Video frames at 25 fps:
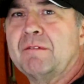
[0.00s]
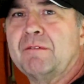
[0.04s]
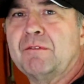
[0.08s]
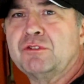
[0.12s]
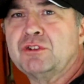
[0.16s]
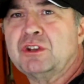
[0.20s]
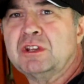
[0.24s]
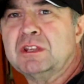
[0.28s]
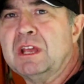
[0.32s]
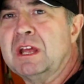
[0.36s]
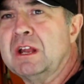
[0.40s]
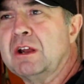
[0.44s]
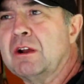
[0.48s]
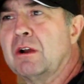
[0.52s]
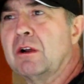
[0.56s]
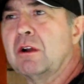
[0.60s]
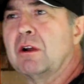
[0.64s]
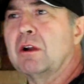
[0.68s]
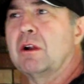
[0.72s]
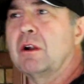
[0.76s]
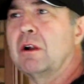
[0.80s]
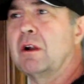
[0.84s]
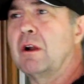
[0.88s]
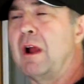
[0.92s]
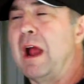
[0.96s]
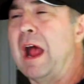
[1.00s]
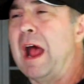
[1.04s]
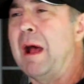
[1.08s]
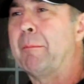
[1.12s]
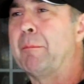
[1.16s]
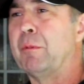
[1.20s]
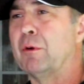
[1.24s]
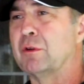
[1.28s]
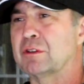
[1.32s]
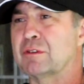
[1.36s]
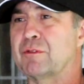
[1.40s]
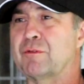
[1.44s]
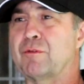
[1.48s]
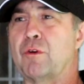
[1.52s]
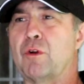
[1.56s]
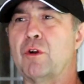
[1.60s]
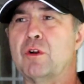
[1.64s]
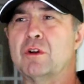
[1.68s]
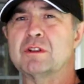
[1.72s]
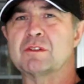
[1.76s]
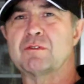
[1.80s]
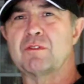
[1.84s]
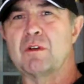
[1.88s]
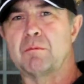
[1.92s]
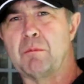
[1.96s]
She did her apples
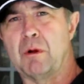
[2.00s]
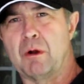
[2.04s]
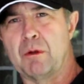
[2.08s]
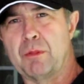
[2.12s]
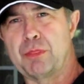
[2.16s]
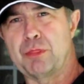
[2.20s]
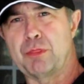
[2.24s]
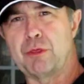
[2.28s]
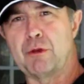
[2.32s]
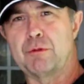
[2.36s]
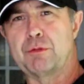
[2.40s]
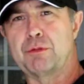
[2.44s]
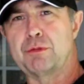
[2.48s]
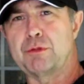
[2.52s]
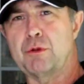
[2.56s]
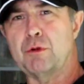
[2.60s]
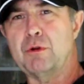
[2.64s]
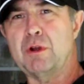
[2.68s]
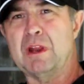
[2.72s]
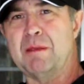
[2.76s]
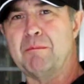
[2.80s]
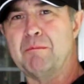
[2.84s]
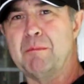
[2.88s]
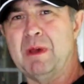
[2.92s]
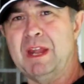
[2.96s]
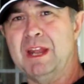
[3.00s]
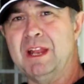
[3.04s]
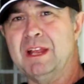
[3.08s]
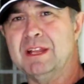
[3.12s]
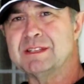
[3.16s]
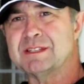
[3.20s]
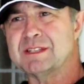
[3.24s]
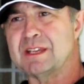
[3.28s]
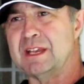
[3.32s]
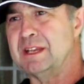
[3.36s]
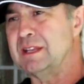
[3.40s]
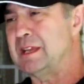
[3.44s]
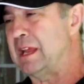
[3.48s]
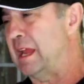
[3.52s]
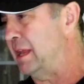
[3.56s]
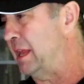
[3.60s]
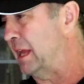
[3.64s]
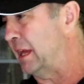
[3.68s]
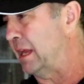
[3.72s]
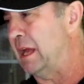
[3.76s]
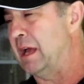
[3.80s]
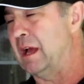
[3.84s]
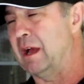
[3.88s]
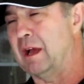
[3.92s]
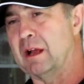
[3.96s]
first for about 30 minutes in
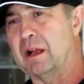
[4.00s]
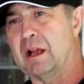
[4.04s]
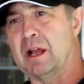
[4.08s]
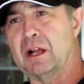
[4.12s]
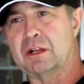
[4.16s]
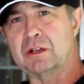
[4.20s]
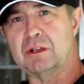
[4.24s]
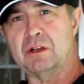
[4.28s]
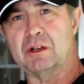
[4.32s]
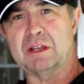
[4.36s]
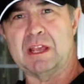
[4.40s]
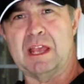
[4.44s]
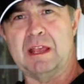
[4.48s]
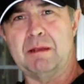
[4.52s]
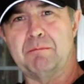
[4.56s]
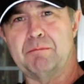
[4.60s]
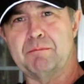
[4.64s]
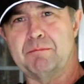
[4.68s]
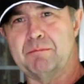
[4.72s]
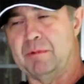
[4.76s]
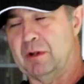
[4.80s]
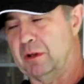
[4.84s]
like a cooking